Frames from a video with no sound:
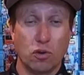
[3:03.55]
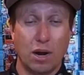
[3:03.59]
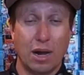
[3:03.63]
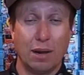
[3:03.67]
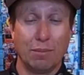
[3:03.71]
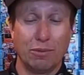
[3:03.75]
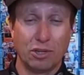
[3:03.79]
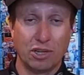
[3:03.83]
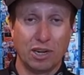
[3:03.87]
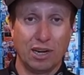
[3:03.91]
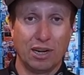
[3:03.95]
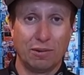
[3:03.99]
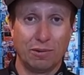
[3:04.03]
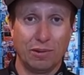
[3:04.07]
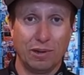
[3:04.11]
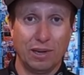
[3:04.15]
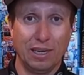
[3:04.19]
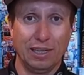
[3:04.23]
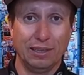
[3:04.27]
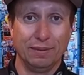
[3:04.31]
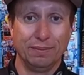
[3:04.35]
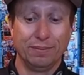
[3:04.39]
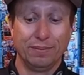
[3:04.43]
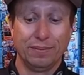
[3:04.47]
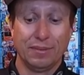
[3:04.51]
drop shot
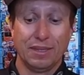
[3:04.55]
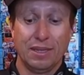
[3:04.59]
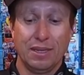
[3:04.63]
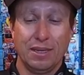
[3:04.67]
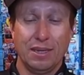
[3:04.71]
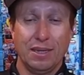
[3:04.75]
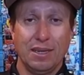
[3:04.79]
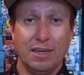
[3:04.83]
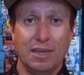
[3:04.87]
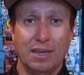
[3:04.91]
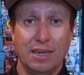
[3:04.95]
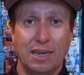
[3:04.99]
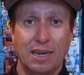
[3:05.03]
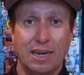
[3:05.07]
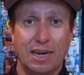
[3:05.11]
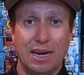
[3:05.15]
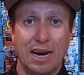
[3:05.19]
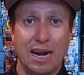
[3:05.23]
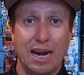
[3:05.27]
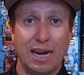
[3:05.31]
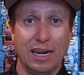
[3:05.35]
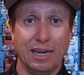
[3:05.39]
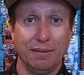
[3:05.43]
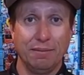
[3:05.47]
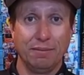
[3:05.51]
rod.
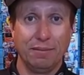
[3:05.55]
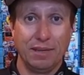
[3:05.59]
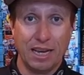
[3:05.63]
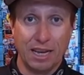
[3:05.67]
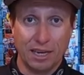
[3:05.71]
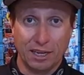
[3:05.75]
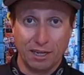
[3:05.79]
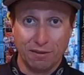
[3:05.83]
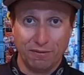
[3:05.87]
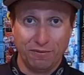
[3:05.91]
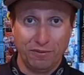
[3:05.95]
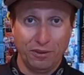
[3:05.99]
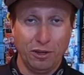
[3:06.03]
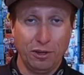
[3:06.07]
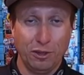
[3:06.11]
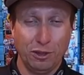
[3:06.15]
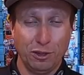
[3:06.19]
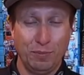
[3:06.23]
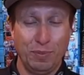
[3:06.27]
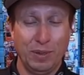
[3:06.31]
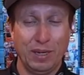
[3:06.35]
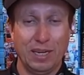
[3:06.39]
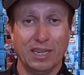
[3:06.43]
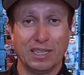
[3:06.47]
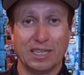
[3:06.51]
I get
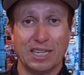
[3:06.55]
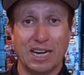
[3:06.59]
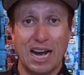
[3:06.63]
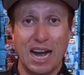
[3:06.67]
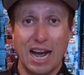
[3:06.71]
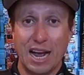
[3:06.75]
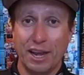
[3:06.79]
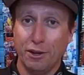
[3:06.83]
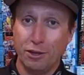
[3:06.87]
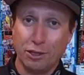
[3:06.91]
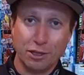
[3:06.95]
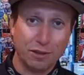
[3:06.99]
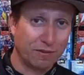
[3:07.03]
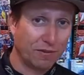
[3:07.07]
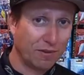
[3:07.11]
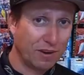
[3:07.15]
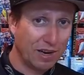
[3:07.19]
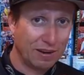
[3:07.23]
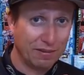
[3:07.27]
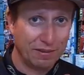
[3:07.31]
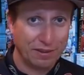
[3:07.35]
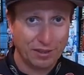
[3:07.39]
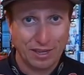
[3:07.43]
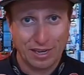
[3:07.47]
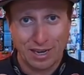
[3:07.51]
confused because I use it for
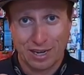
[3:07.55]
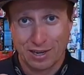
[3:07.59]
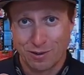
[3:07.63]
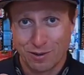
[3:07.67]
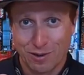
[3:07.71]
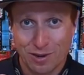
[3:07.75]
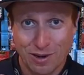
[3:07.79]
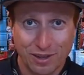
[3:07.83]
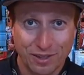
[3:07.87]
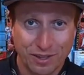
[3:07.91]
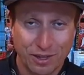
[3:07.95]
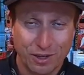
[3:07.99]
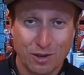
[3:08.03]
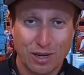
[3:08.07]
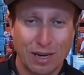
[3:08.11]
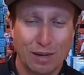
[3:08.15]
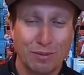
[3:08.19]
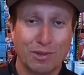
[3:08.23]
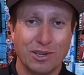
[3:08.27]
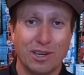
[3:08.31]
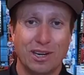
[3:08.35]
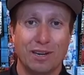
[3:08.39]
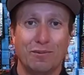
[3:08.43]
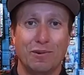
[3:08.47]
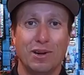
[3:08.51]
everything. I don't call it the
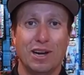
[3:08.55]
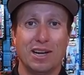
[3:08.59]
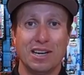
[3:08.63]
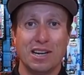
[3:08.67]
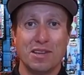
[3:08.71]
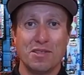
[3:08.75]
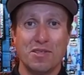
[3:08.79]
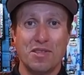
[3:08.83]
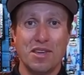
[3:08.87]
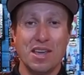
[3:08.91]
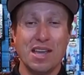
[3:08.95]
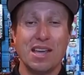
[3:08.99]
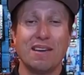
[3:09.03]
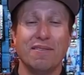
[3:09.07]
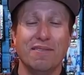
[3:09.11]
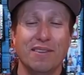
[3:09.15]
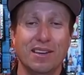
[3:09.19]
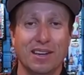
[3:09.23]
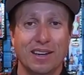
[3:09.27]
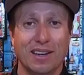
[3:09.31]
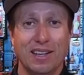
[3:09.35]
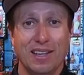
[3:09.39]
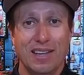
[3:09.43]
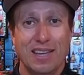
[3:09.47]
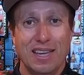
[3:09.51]
drop shot rod. I think of
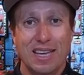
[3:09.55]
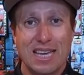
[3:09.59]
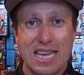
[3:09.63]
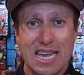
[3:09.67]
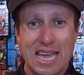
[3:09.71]
it